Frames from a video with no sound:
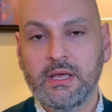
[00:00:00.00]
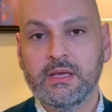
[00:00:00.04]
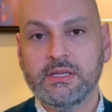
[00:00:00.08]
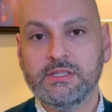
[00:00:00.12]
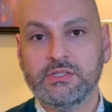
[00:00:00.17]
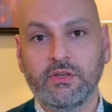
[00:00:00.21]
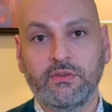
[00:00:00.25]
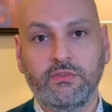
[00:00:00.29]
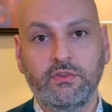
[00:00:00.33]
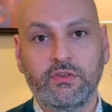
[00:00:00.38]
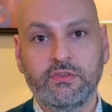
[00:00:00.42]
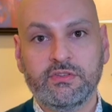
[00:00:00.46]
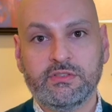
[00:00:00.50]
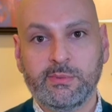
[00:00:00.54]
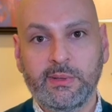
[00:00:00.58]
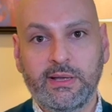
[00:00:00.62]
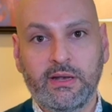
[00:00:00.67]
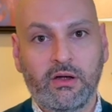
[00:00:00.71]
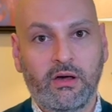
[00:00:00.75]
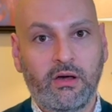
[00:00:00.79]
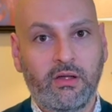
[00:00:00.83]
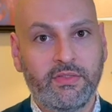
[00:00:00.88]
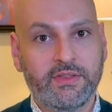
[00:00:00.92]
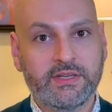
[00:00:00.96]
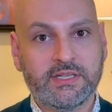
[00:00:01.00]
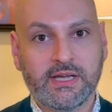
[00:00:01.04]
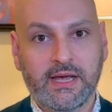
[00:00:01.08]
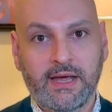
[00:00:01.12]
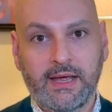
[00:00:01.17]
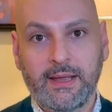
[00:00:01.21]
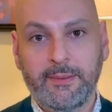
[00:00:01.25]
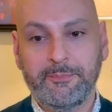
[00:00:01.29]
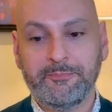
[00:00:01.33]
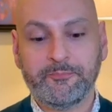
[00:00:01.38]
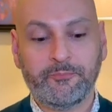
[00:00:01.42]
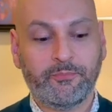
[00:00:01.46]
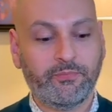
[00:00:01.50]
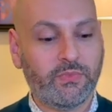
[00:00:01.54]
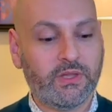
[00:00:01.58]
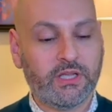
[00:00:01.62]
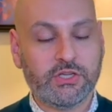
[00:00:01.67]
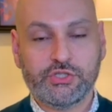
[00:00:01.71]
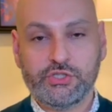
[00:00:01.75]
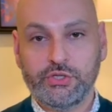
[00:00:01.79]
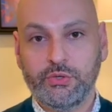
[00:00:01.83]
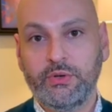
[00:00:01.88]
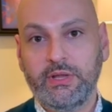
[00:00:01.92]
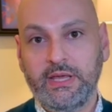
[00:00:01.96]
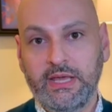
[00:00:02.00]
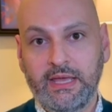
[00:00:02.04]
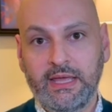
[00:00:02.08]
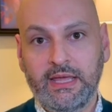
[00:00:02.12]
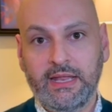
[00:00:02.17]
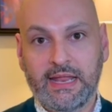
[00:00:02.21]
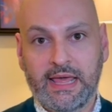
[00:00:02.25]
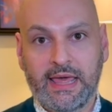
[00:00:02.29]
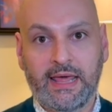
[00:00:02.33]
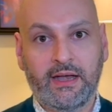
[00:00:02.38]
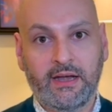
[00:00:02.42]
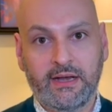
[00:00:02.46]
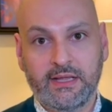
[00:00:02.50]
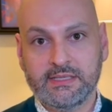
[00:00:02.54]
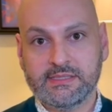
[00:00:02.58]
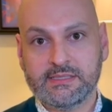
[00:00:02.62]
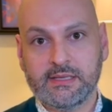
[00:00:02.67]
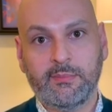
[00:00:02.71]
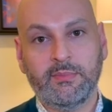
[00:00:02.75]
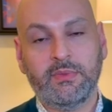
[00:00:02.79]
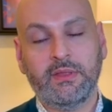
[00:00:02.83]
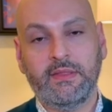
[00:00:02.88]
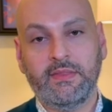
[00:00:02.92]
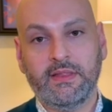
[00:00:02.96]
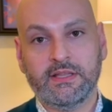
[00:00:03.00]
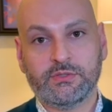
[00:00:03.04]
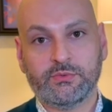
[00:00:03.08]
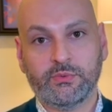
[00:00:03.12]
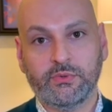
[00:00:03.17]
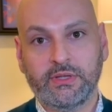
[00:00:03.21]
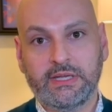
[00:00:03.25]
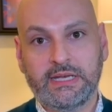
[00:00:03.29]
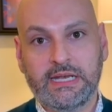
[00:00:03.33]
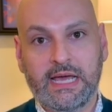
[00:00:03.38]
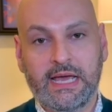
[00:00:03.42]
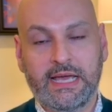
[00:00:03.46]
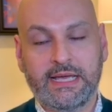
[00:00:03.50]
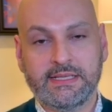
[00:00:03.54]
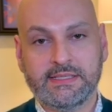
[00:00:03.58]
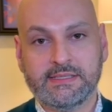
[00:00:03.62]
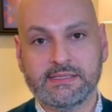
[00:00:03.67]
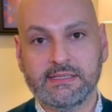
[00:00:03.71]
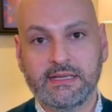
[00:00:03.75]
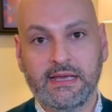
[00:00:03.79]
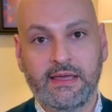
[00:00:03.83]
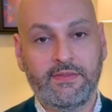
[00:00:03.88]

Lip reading: So if you've spent all the time shooting and editing something that's really nice